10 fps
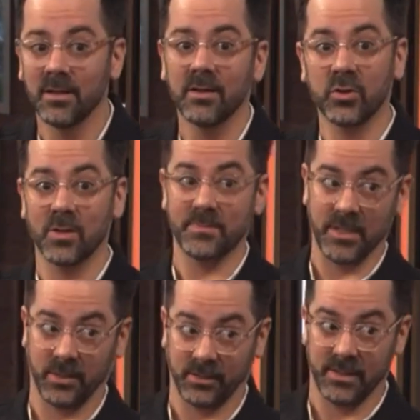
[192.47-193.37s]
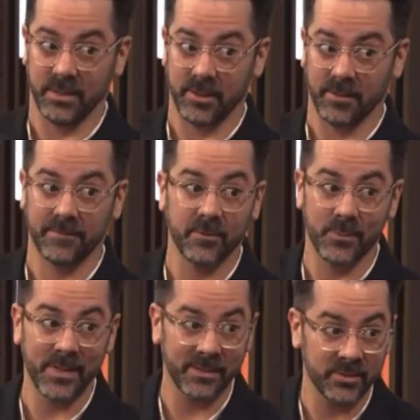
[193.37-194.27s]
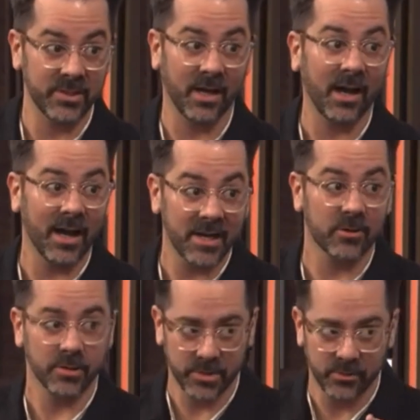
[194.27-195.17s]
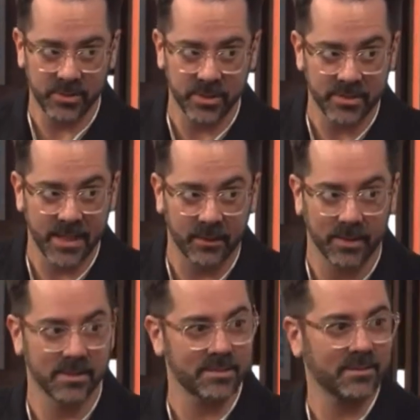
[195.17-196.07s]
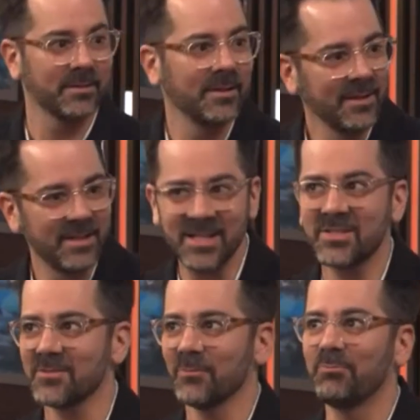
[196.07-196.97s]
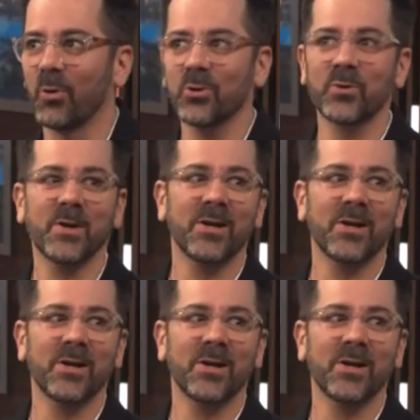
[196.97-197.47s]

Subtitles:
cryptically that they're forbidden to hire union talent. It's bordering